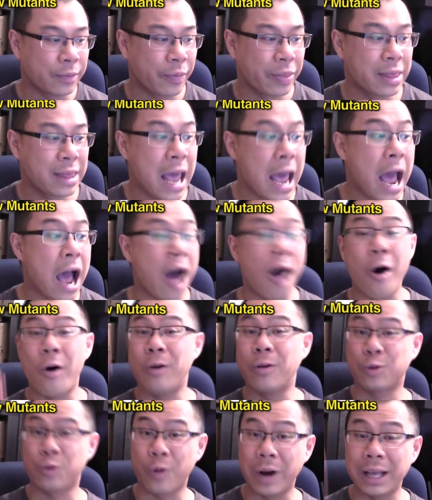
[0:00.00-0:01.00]
Now,
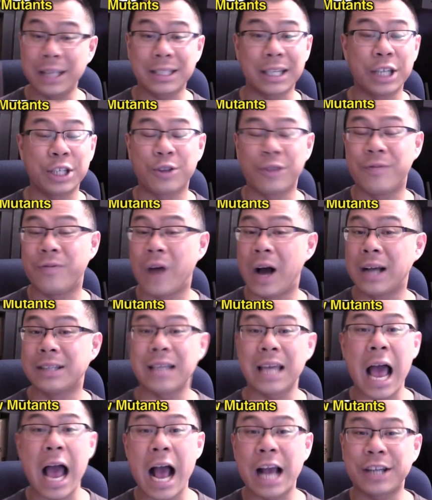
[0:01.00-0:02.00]
20th Century
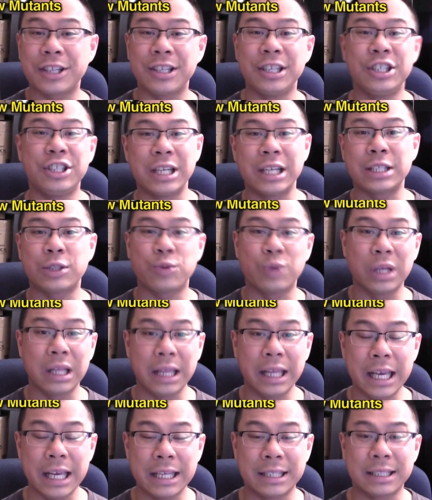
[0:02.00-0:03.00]
Fox actually just
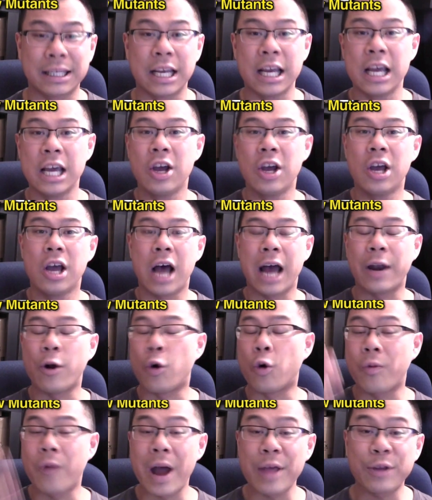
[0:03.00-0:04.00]
released,
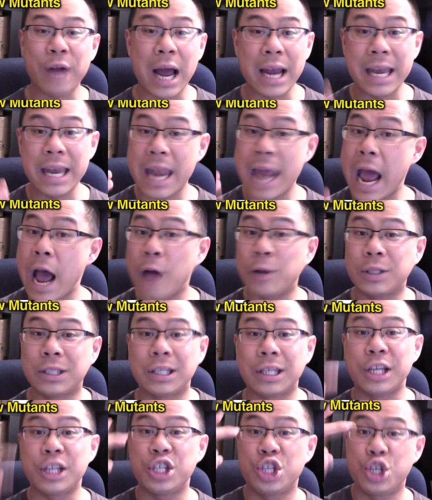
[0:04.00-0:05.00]
or rather
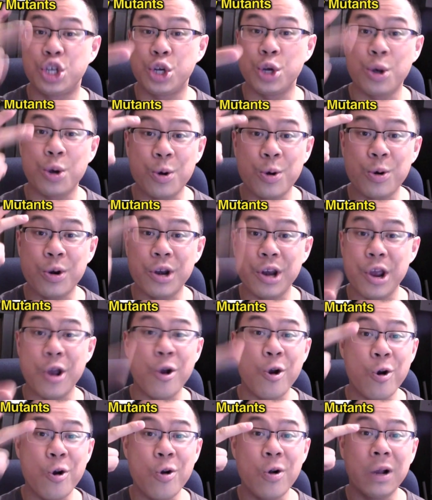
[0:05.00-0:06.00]
announced, two
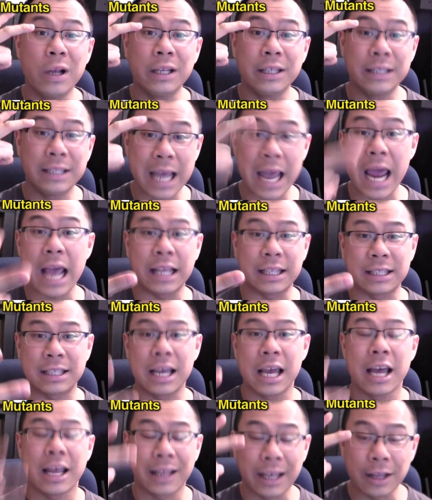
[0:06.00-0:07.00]
new
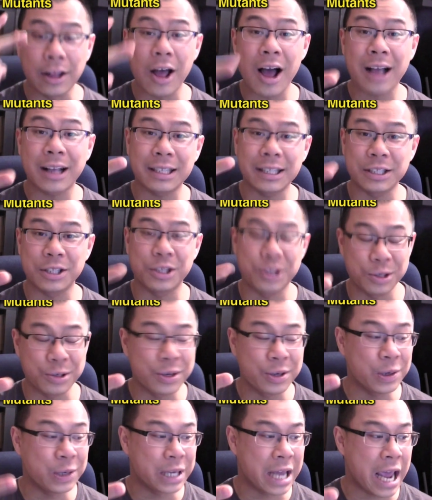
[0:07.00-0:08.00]
dates. They locked in two
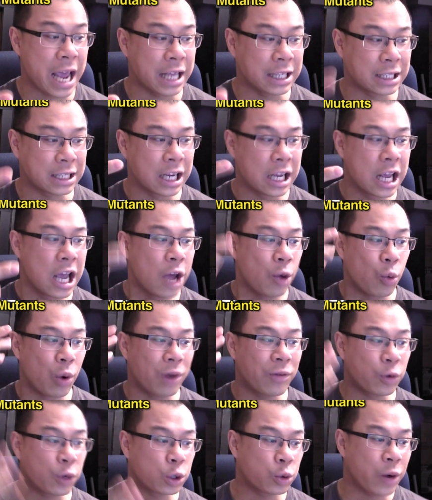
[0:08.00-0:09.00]
new dates,
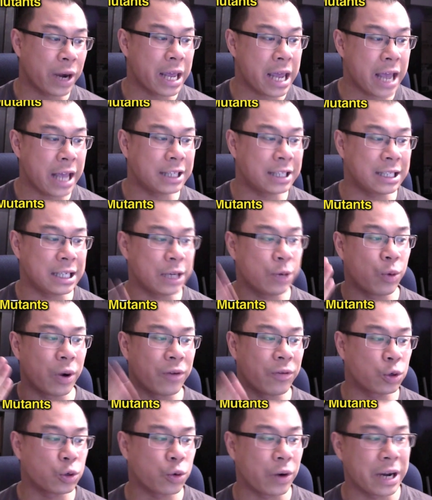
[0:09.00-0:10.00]
one for 2018,
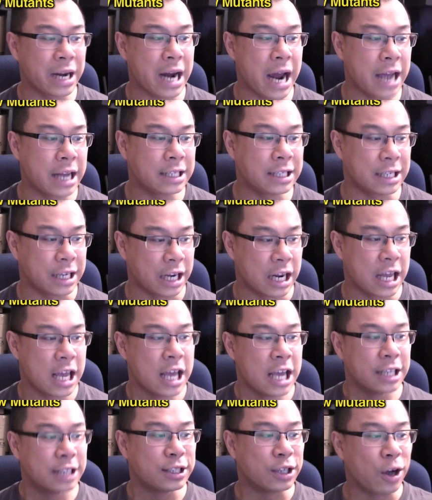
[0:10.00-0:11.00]
one for 2019.
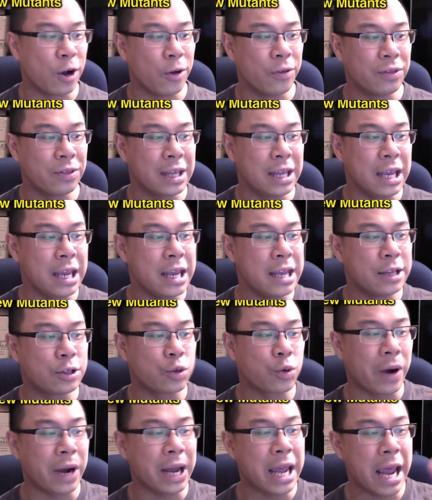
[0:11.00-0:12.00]
So the
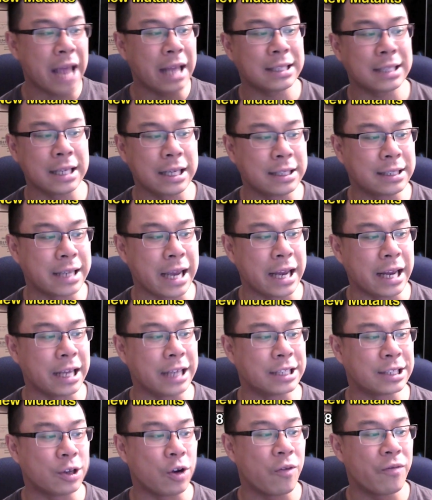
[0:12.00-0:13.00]
2018 date
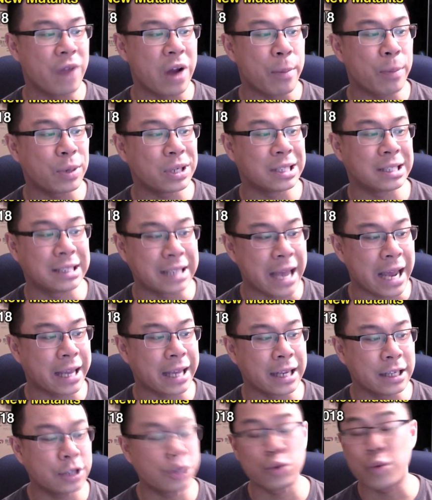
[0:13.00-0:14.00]
is November
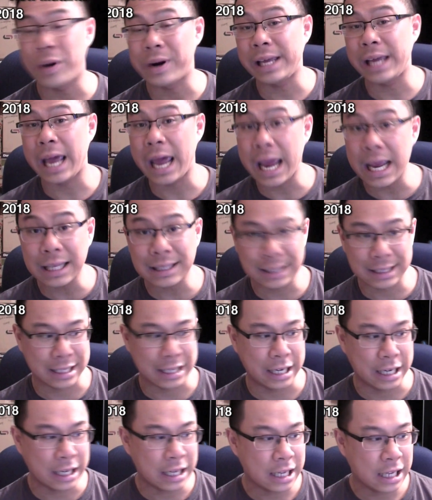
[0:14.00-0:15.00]
2nd,
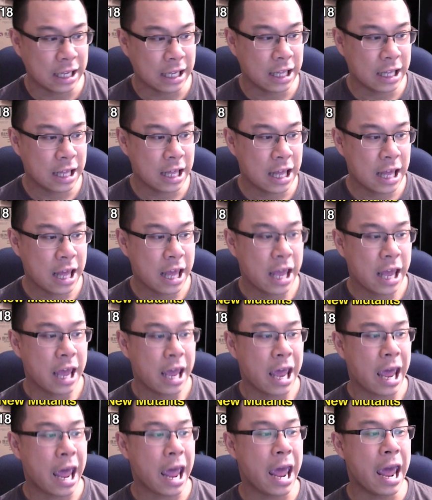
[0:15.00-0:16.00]
2018,
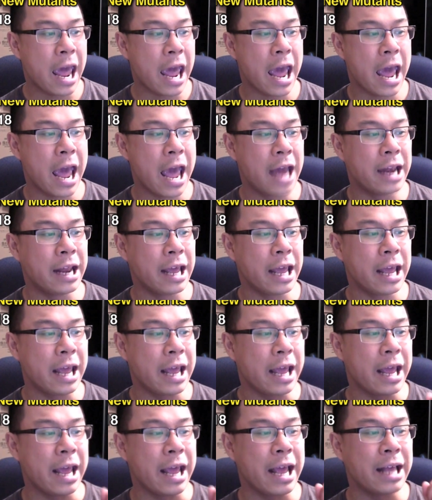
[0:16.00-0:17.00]
and
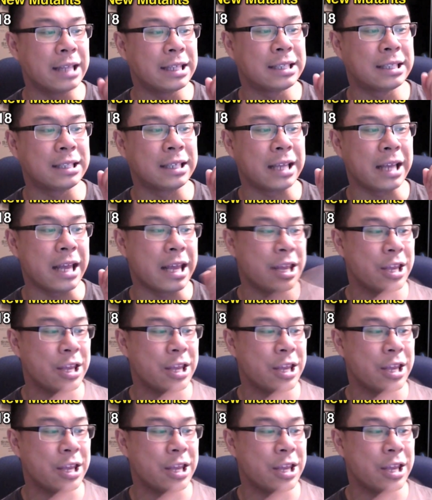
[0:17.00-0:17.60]
it's...